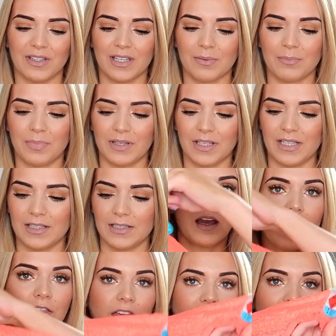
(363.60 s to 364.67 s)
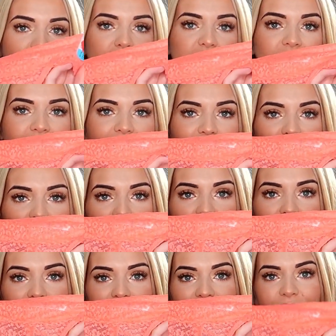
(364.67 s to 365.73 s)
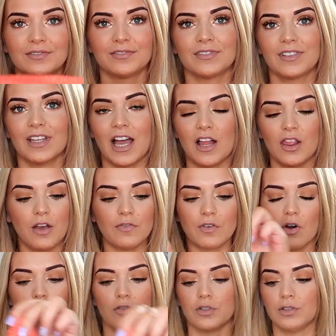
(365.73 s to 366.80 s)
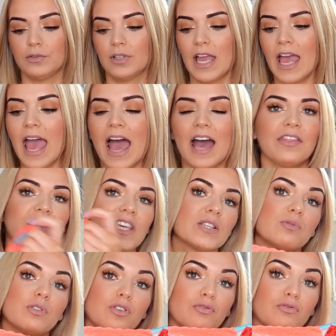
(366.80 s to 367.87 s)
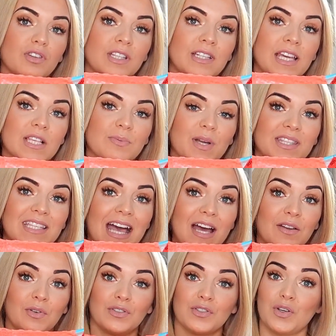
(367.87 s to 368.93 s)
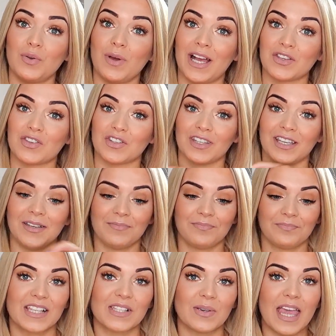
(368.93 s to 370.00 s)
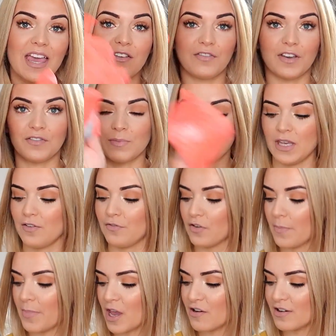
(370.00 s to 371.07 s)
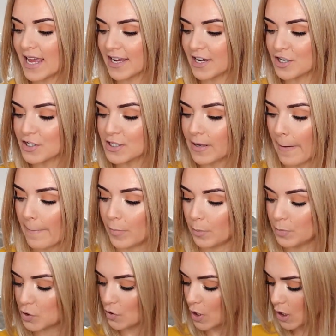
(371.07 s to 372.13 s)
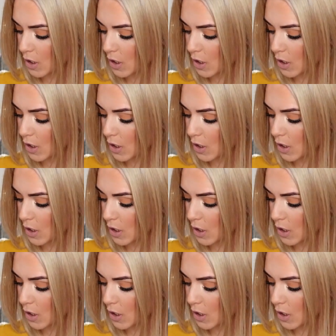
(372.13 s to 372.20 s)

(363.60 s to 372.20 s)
really complain. I think I just like the colour. I love coral, and these will look really nice with a tan on too actually. So yeah, 50p for a pair of knickers. Bob's your